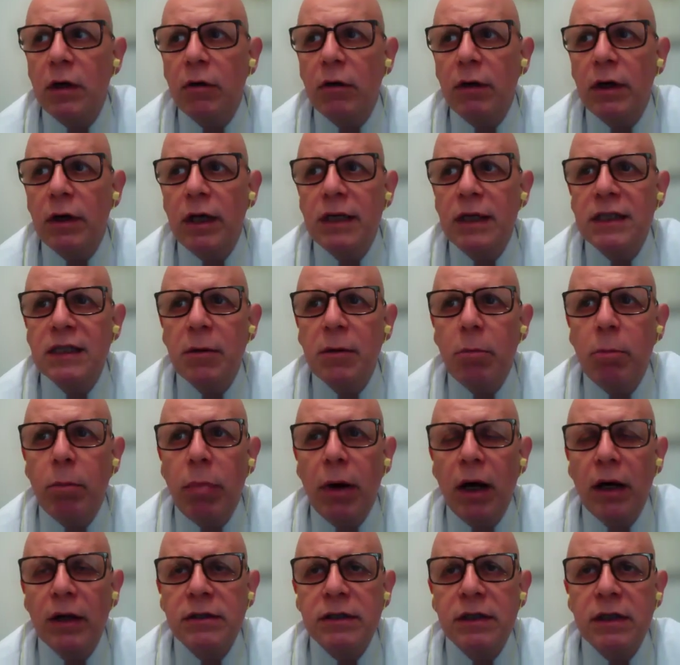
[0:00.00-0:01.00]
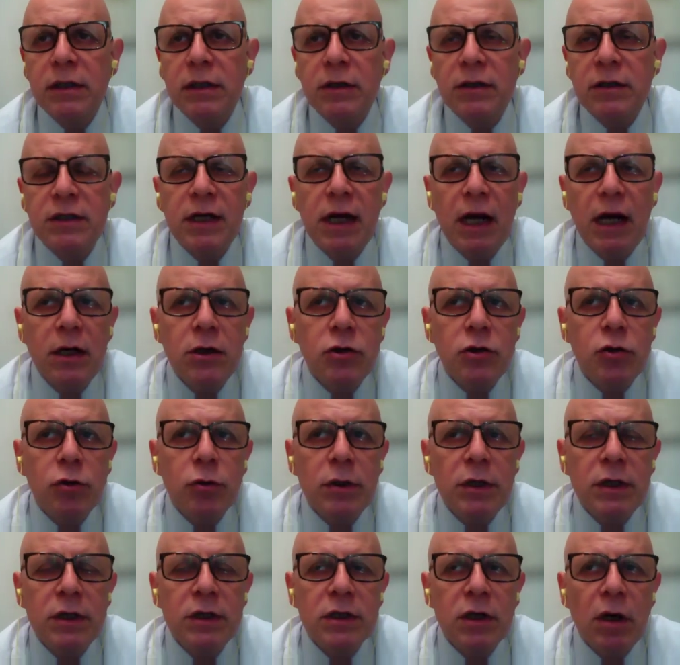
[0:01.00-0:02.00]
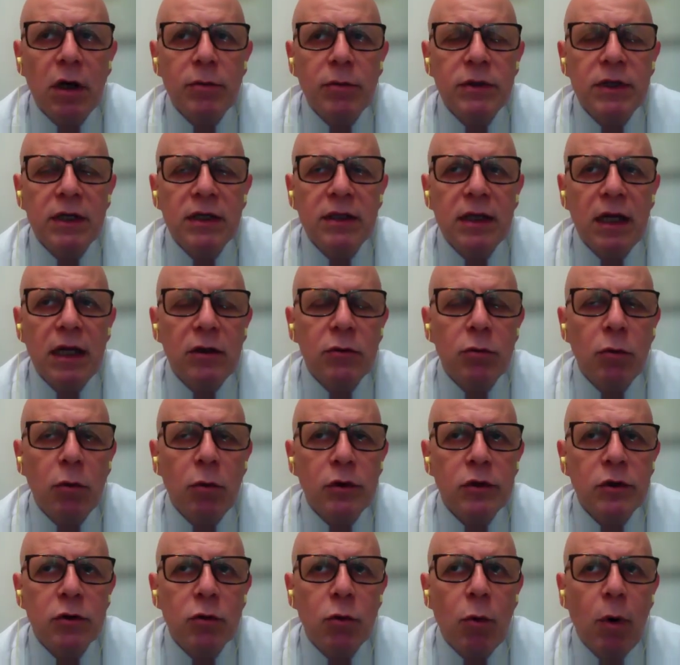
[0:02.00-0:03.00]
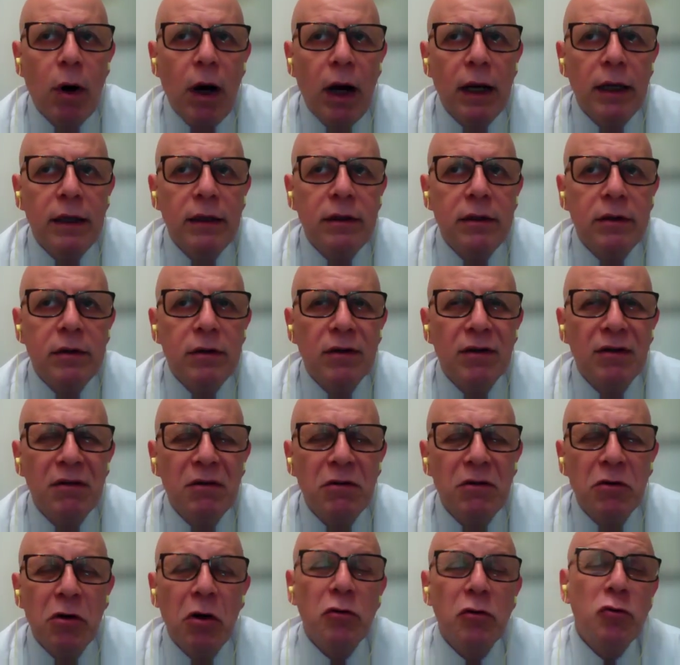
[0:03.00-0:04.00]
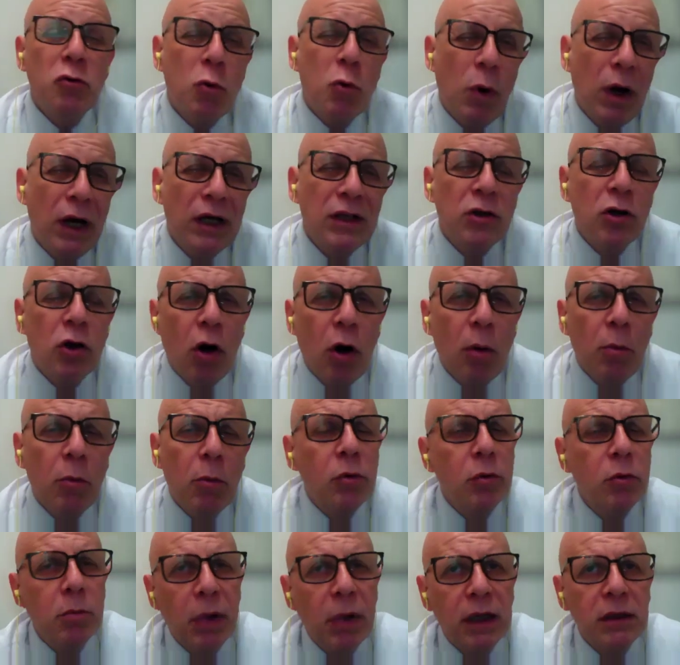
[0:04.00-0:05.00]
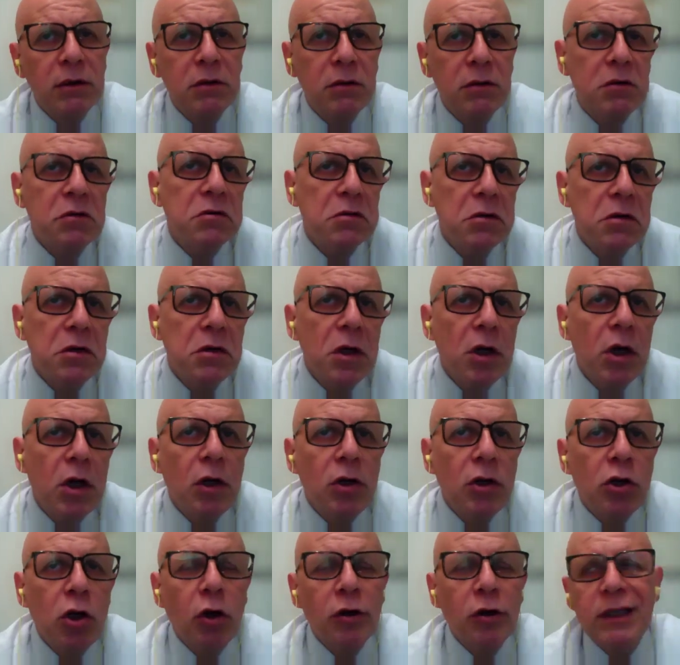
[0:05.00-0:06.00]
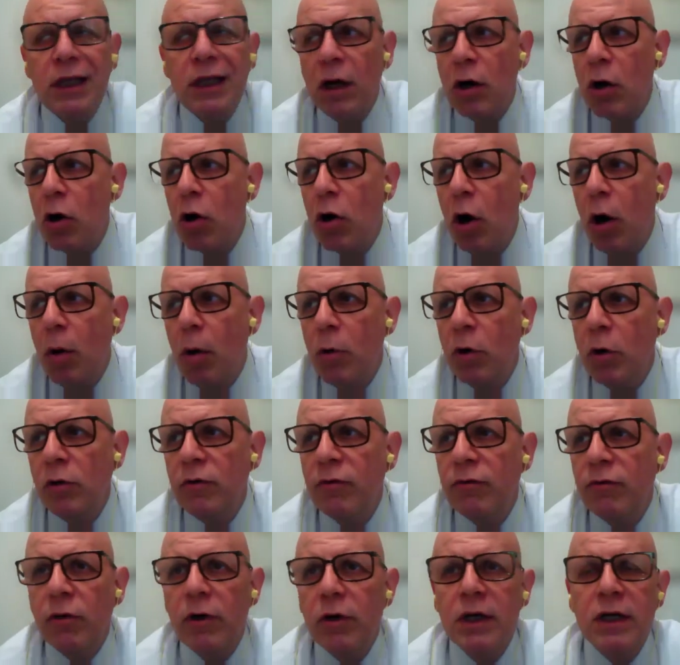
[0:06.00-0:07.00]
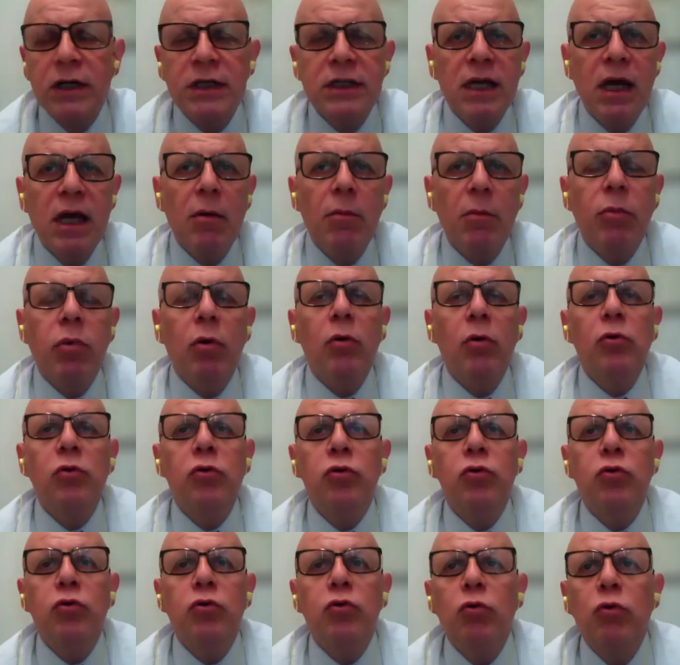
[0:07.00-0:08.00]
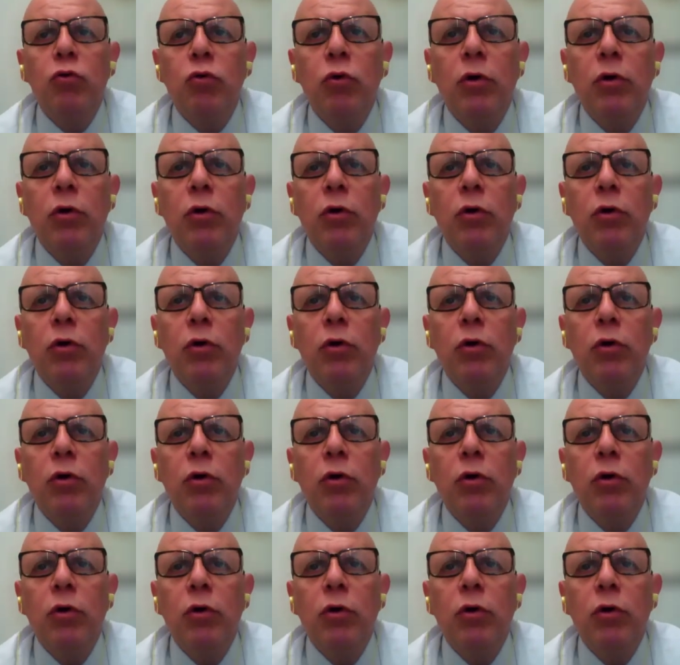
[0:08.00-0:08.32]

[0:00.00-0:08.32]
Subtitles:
in the past century something that was quite not quite common, but not uncommon. For example, two